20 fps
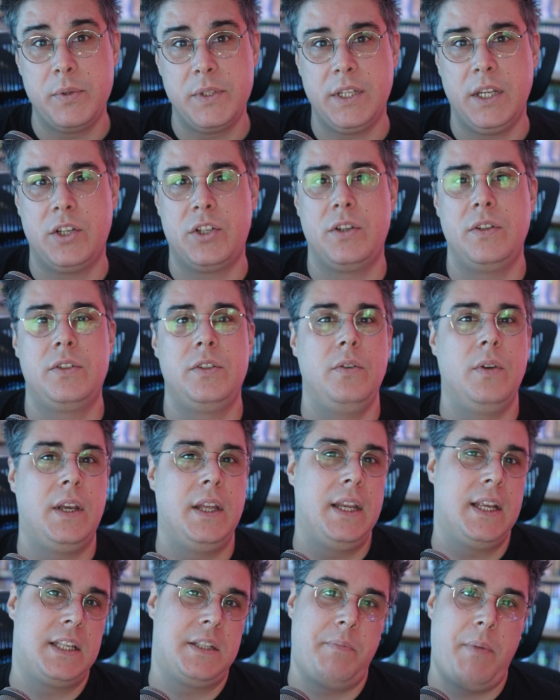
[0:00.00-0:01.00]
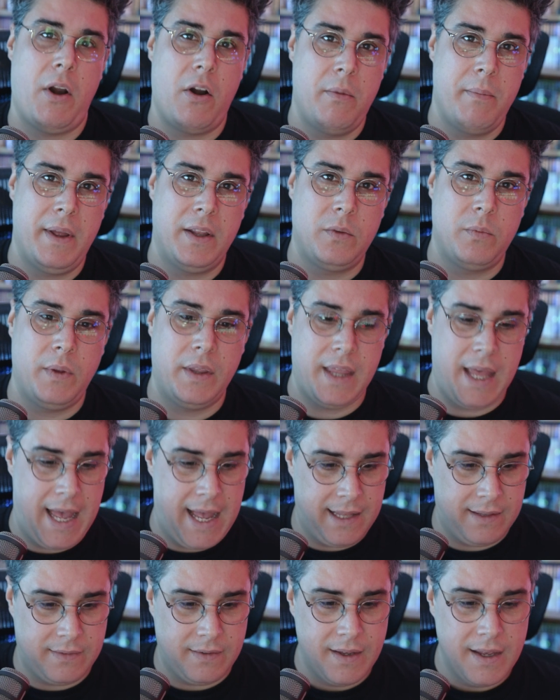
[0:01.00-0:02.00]
position, so you can experiment with
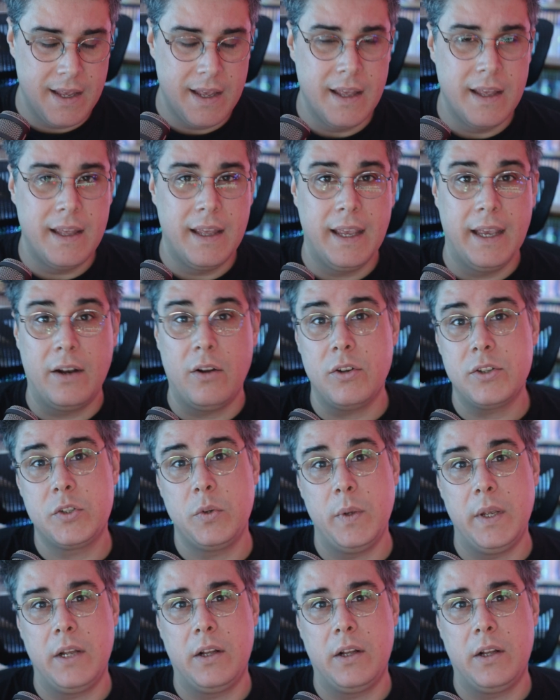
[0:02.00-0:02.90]
that. It also